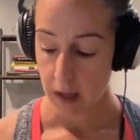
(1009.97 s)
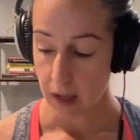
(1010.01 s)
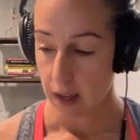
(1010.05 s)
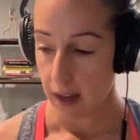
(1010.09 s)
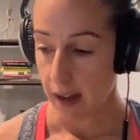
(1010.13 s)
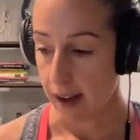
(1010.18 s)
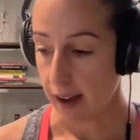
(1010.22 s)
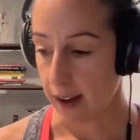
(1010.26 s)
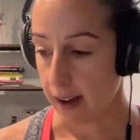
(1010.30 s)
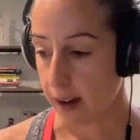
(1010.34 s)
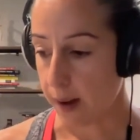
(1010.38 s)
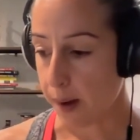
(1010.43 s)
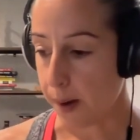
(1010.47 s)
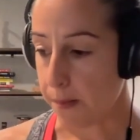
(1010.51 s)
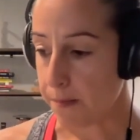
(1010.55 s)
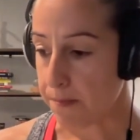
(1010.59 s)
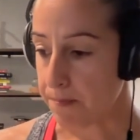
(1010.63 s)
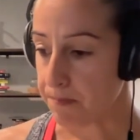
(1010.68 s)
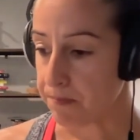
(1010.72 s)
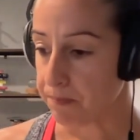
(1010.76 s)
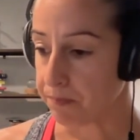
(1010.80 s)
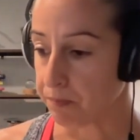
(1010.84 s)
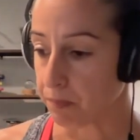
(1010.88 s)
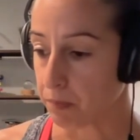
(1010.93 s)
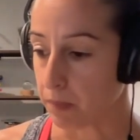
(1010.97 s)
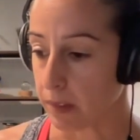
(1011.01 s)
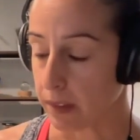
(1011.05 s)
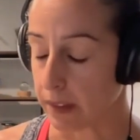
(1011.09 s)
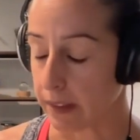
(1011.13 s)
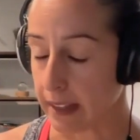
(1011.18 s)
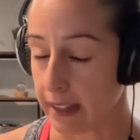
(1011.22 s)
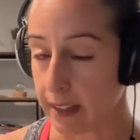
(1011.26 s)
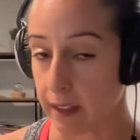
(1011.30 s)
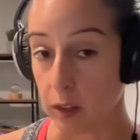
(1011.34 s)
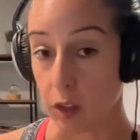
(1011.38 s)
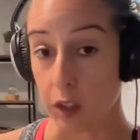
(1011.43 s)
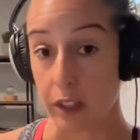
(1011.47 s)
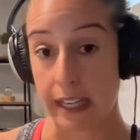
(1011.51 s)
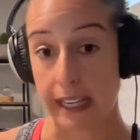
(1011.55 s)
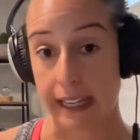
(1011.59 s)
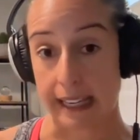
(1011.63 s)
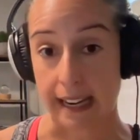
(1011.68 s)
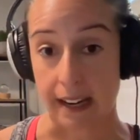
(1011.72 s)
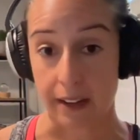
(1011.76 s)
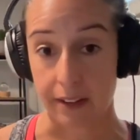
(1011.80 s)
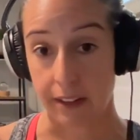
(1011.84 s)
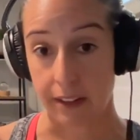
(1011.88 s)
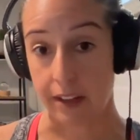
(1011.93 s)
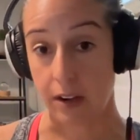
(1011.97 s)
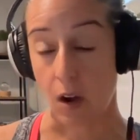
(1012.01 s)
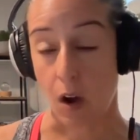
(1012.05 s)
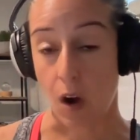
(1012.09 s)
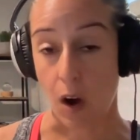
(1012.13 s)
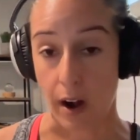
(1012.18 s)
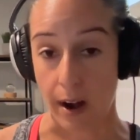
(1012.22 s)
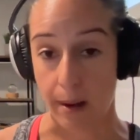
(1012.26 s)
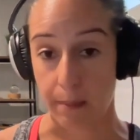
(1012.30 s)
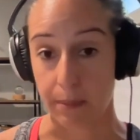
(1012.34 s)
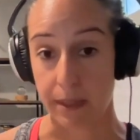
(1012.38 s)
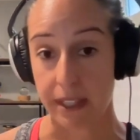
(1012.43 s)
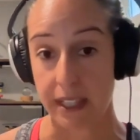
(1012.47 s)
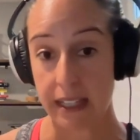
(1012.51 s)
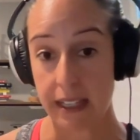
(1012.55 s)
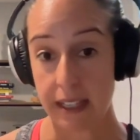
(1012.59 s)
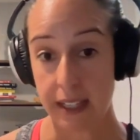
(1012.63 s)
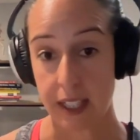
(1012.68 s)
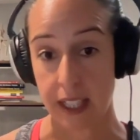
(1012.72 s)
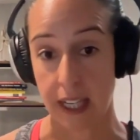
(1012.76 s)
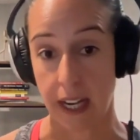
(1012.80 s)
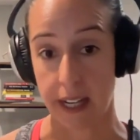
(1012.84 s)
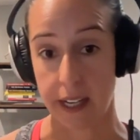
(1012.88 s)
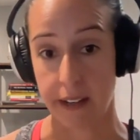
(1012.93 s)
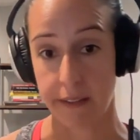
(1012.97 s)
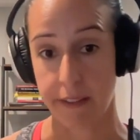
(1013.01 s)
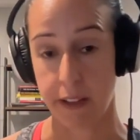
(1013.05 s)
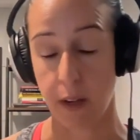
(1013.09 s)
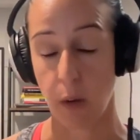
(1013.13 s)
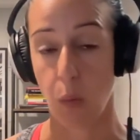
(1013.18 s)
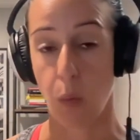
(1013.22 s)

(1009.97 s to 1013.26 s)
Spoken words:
Then looking at the RMT side of it,